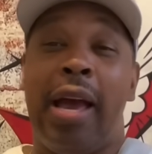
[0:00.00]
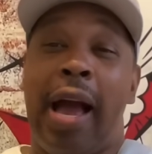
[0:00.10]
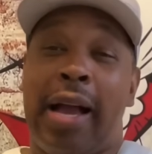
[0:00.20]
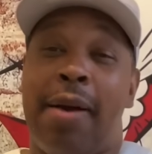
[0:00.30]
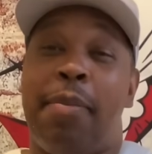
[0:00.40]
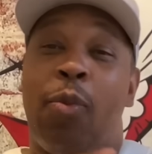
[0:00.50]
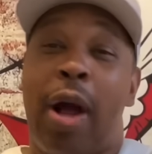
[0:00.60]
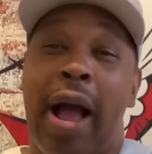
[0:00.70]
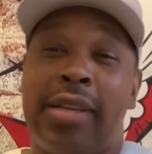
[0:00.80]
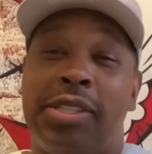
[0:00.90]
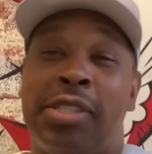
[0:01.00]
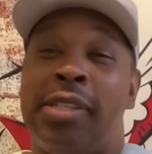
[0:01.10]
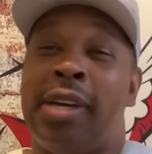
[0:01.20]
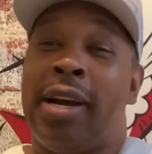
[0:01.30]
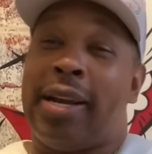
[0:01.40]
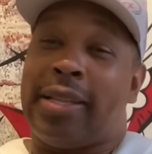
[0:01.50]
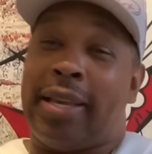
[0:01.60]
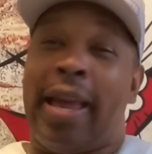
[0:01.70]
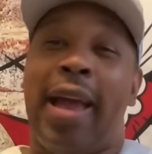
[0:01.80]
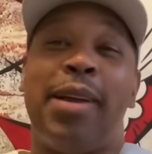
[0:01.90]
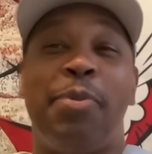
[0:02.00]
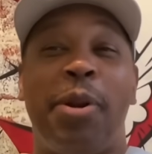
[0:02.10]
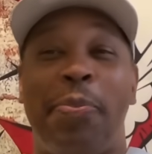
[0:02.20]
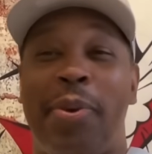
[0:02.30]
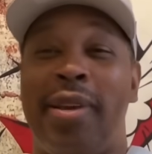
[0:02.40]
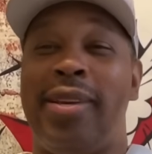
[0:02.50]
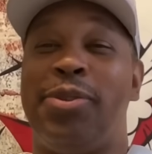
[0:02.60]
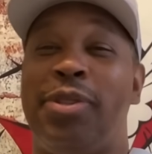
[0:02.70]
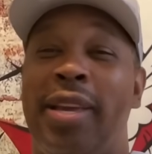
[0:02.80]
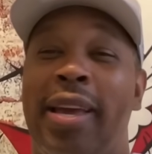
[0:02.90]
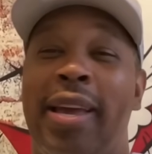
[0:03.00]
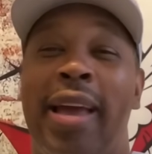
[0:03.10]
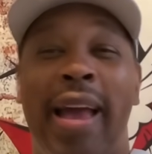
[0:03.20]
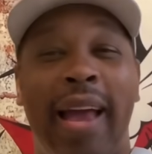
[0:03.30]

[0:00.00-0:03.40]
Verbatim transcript: I got my watch, get the cash money piece. You dig?